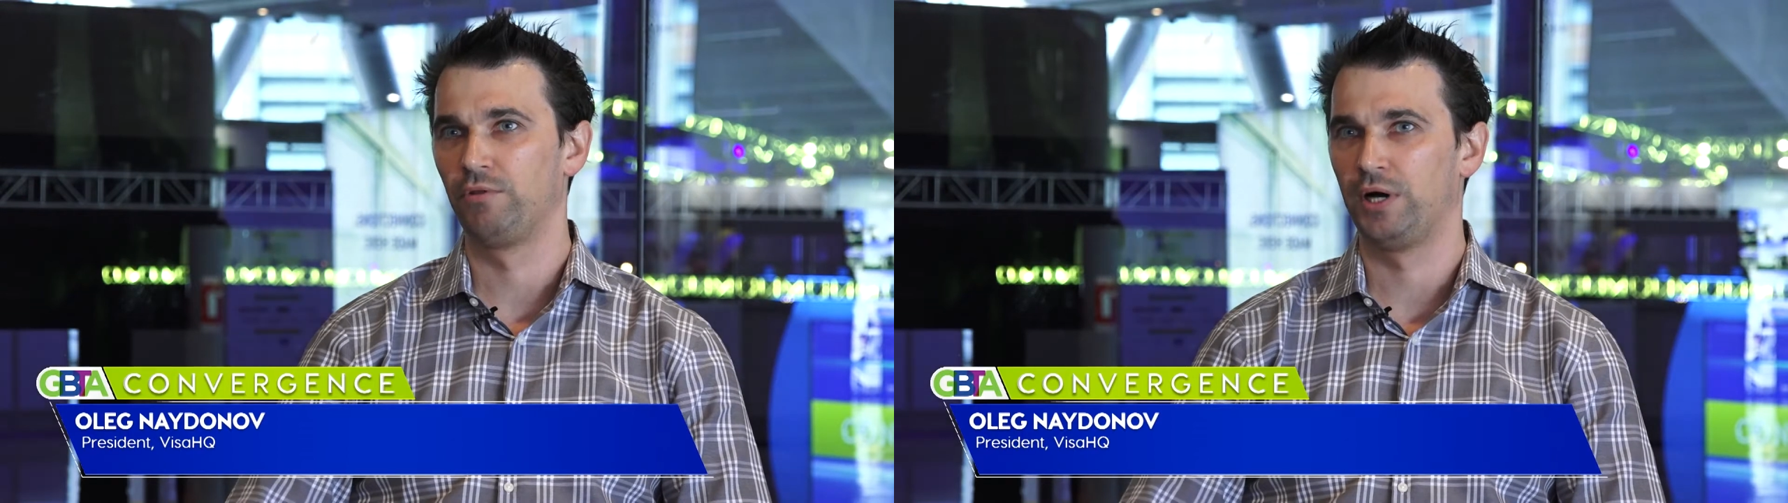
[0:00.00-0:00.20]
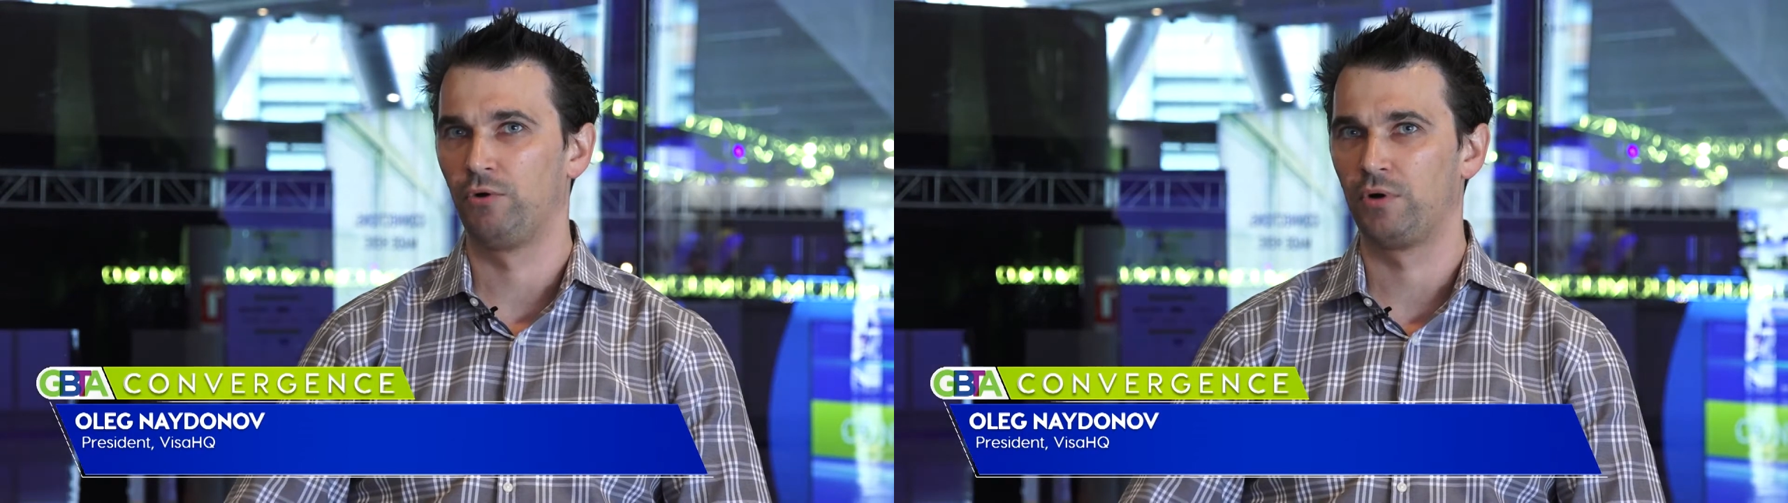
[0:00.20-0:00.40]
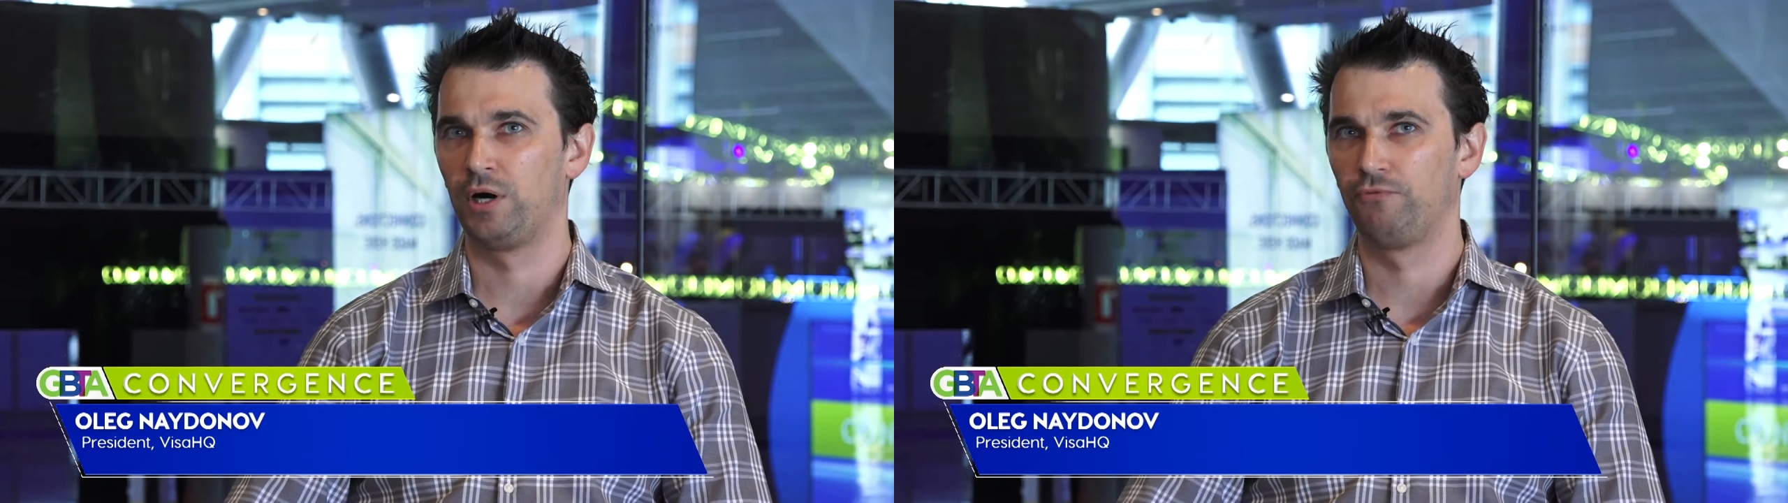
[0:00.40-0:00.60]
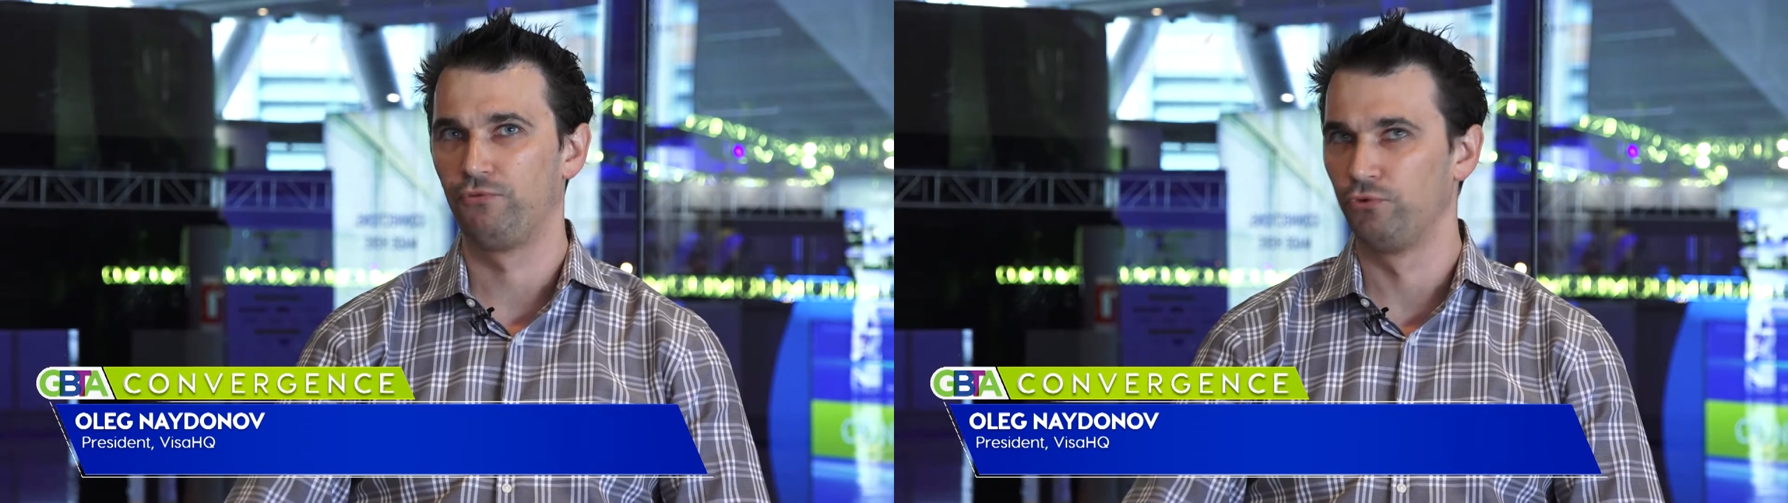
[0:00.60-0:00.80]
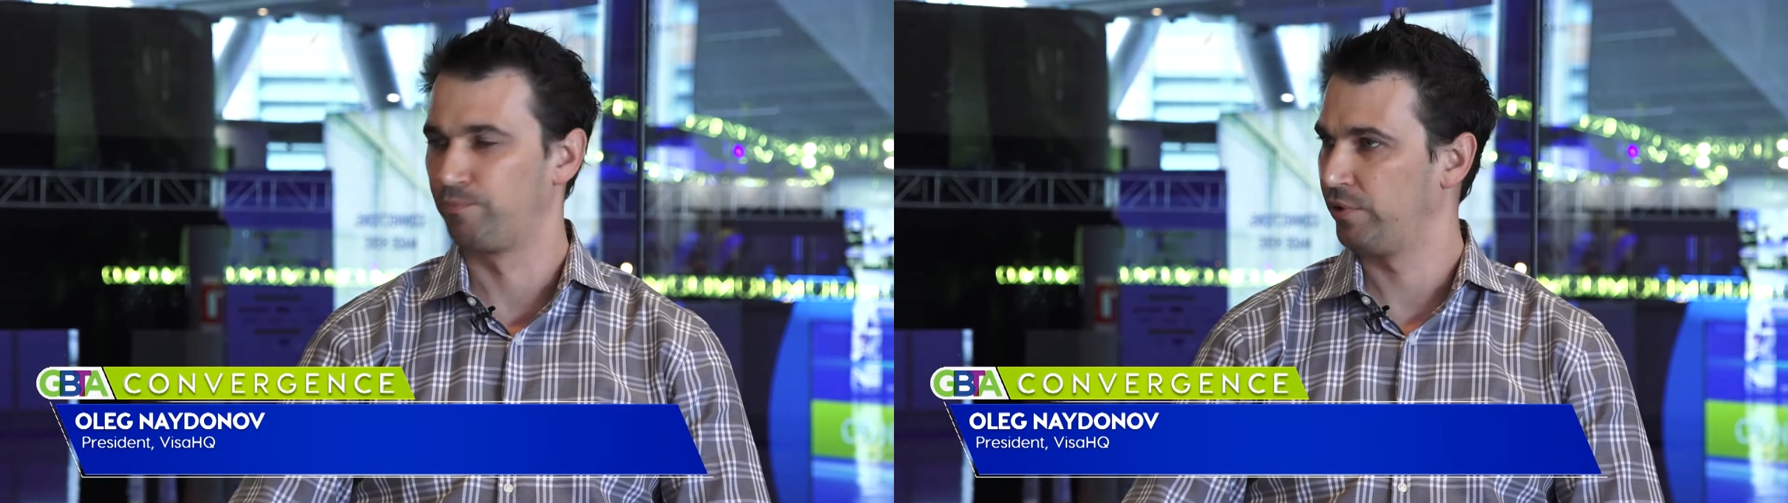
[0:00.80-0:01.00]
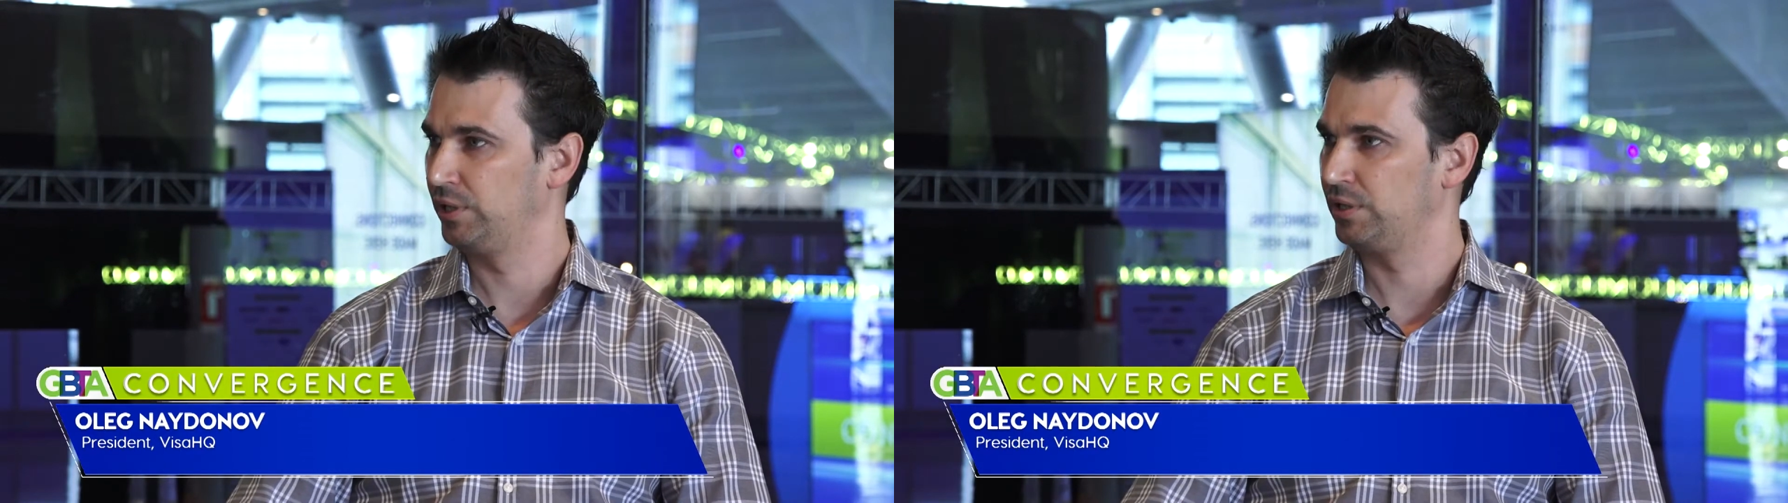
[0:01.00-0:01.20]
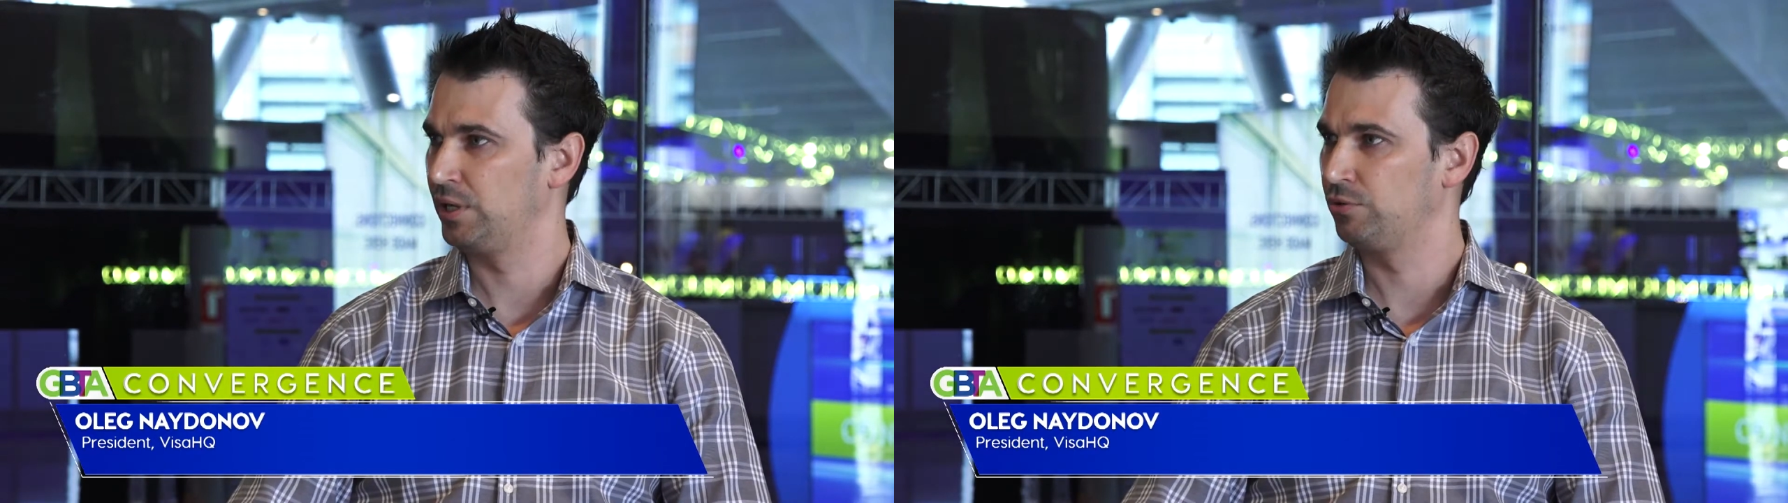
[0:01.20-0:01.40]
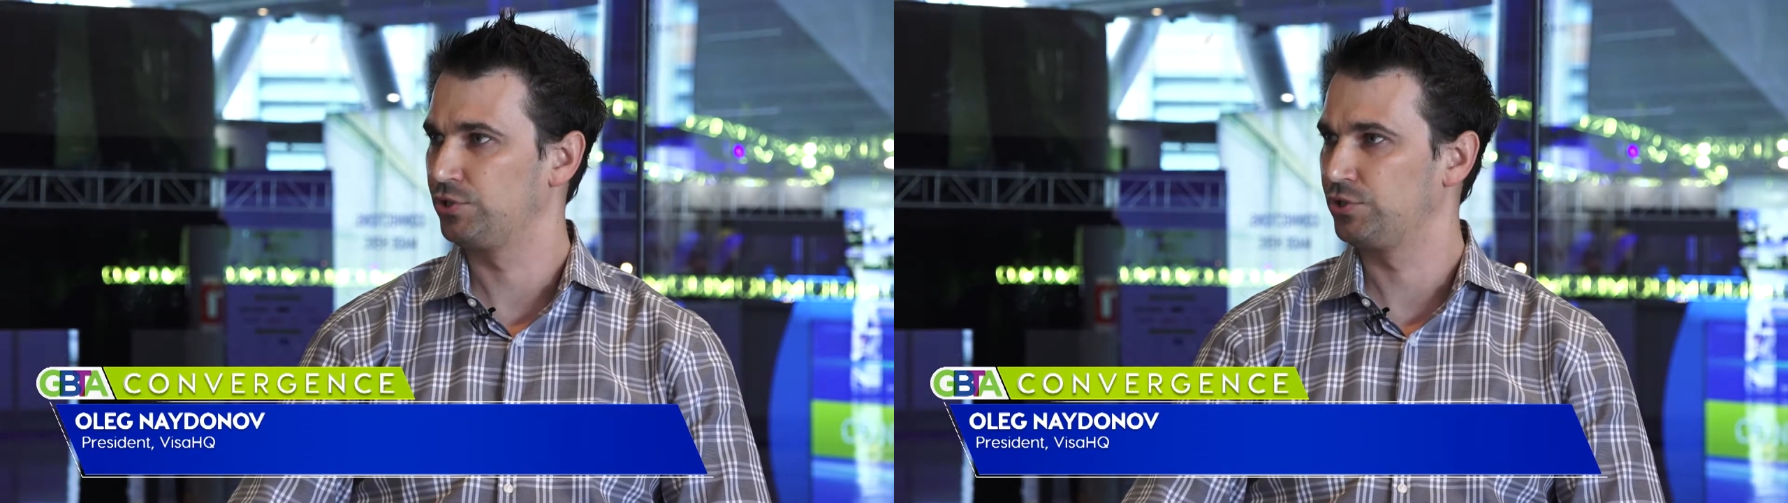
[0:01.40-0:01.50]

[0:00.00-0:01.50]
our footprint now,